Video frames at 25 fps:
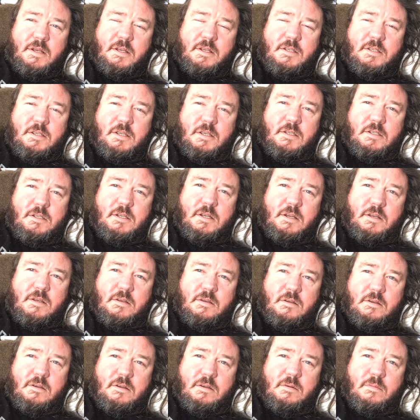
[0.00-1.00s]
assistant,
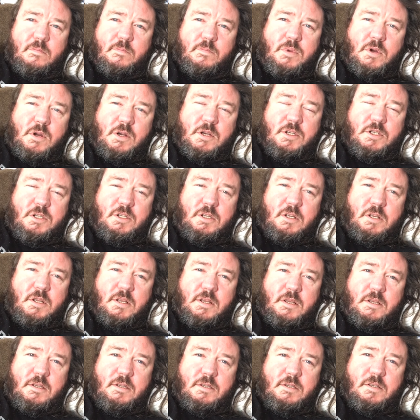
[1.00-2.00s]
partially
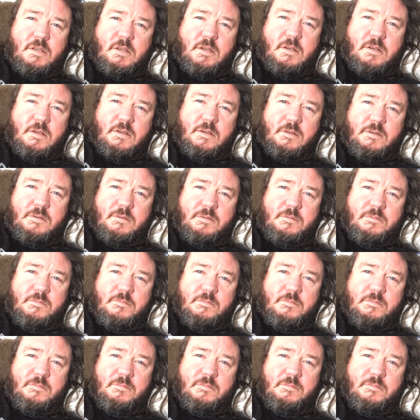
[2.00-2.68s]
as a.